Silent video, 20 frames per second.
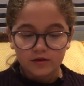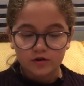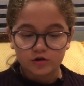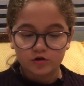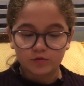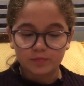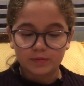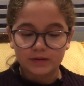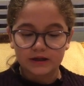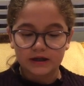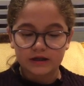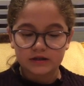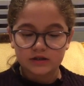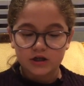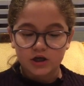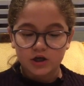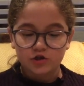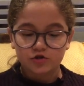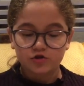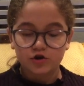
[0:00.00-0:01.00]
The
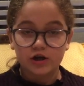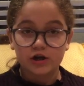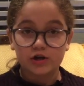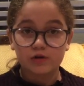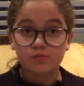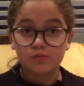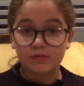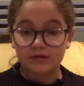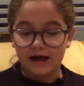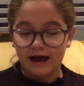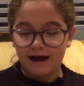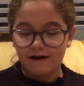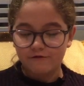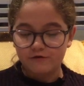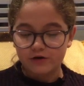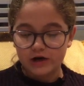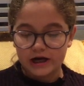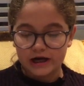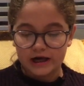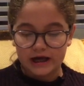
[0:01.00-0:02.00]
Europeans traded with
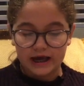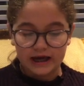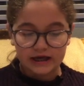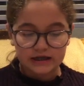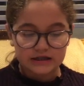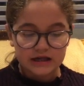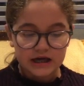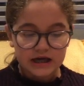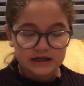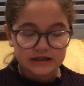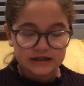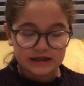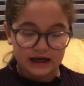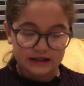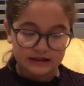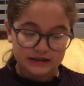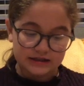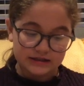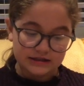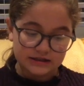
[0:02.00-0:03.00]
African kings to
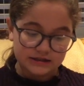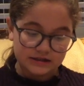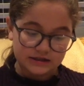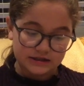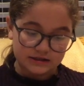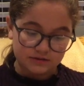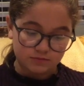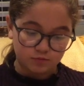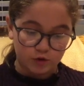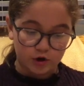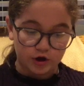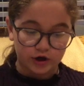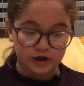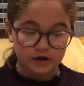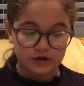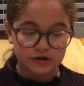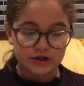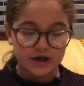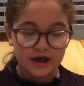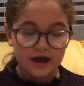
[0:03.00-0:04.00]
get the
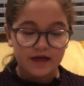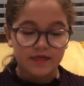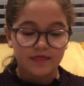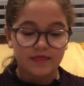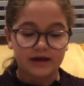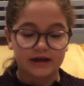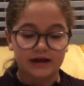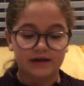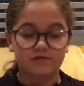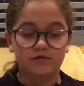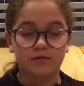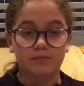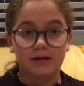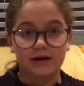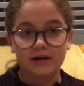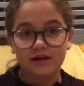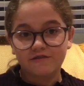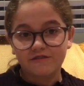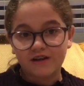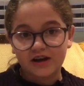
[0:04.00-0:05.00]
workers. They gave them
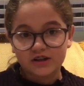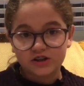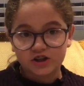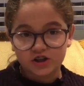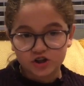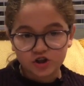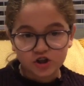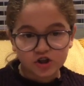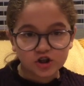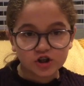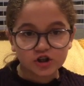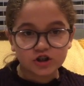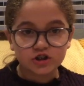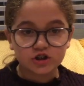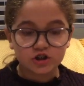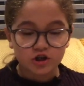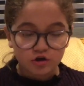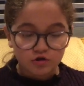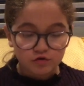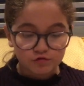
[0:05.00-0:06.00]
manufactured
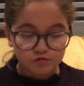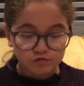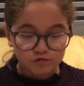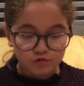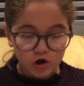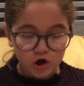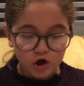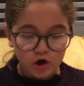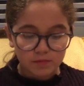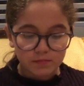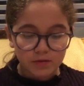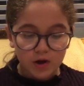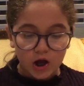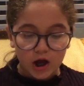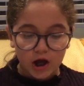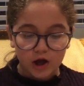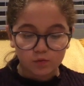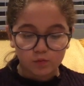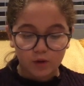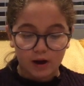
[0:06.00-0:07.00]
goods, rum
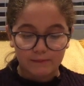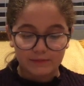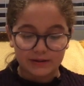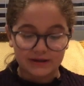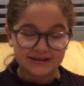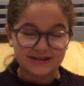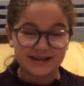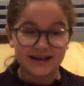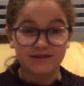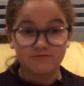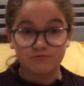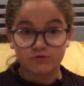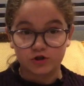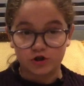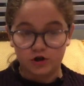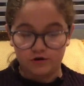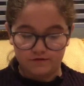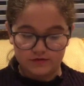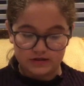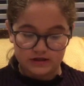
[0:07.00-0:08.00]
and weapons in
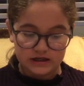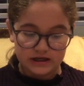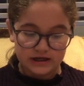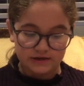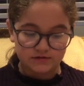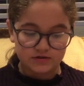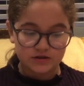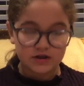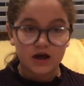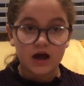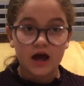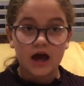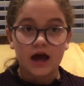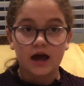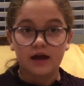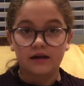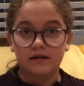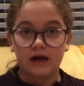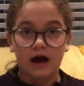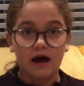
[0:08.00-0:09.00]
return for slaves,
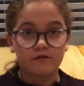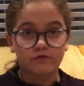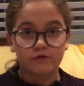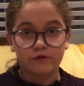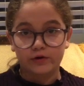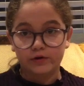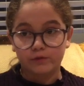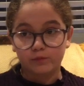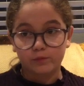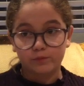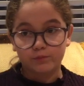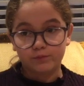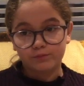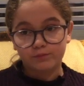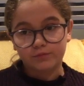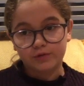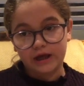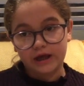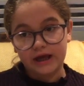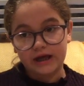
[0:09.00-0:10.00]
and the African
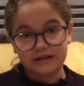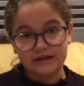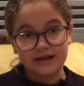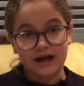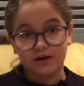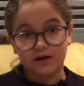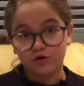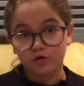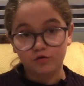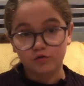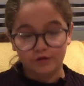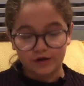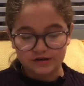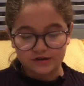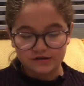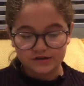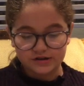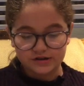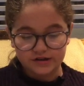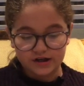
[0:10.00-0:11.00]
kings had no
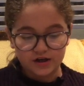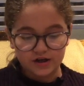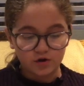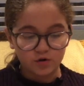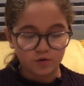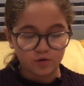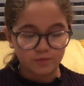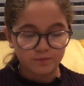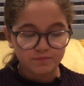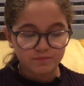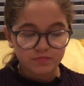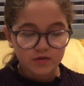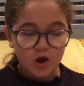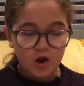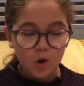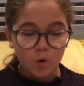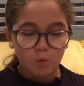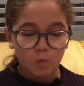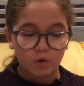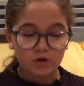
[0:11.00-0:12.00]
reason to say no.
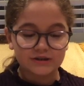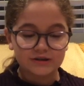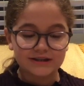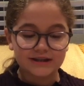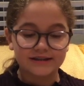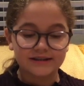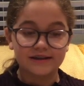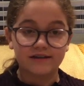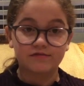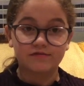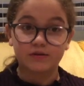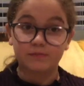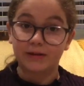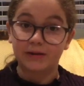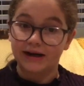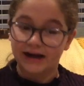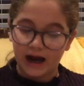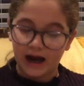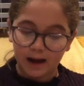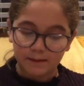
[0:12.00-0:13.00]
Once the slaves had
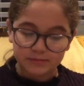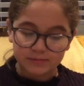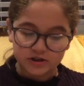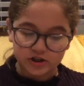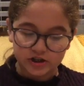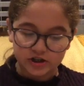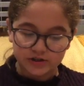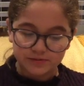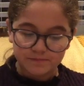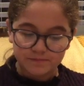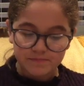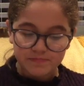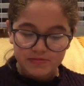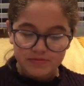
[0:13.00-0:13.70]
been captured,